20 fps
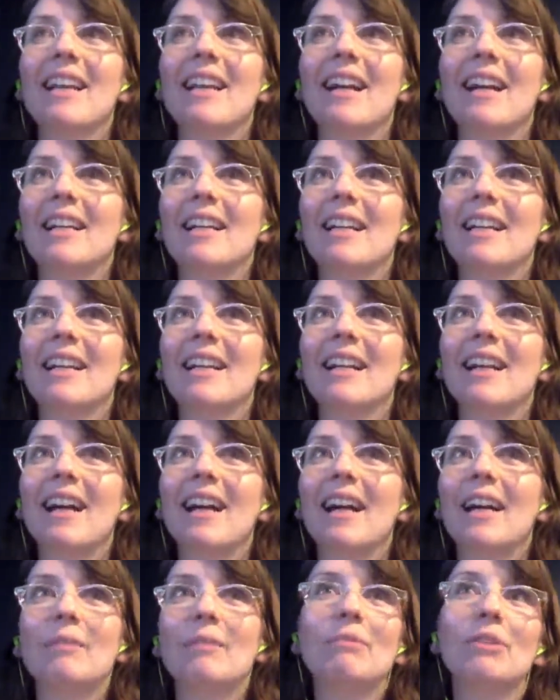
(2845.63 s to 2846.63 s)

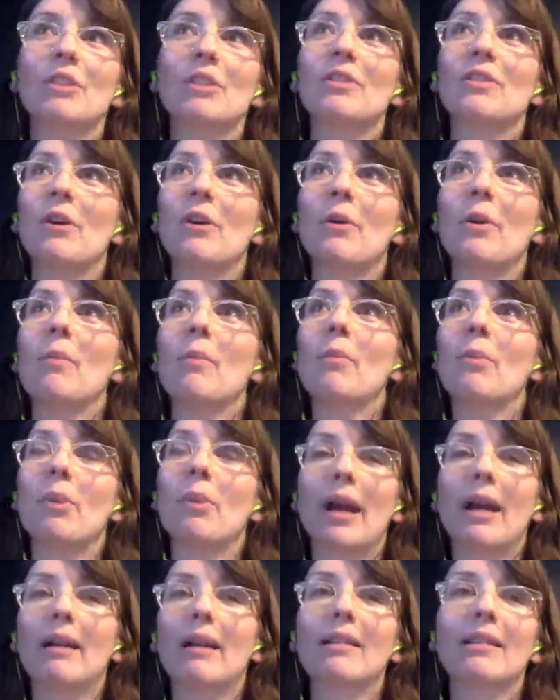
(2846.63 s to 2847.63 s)
I'm just so
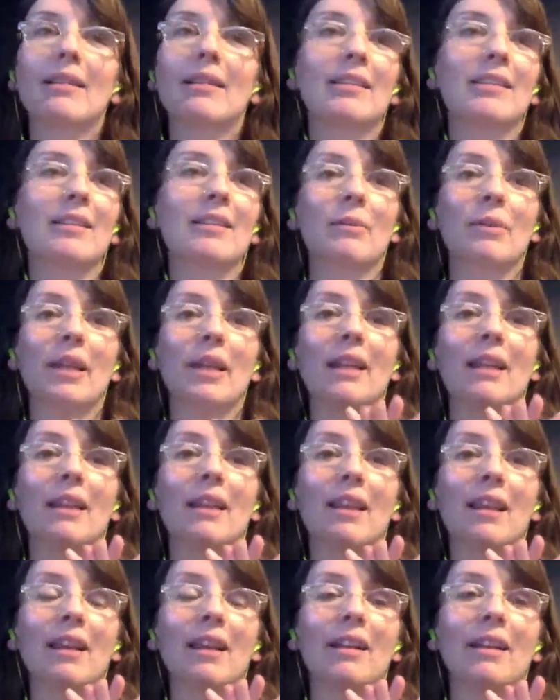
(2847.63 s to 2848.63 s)
impressed with
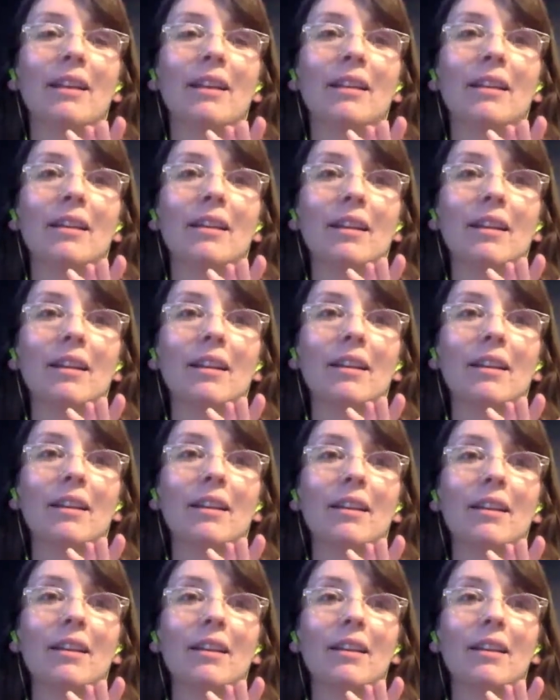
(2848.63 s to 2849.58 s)
the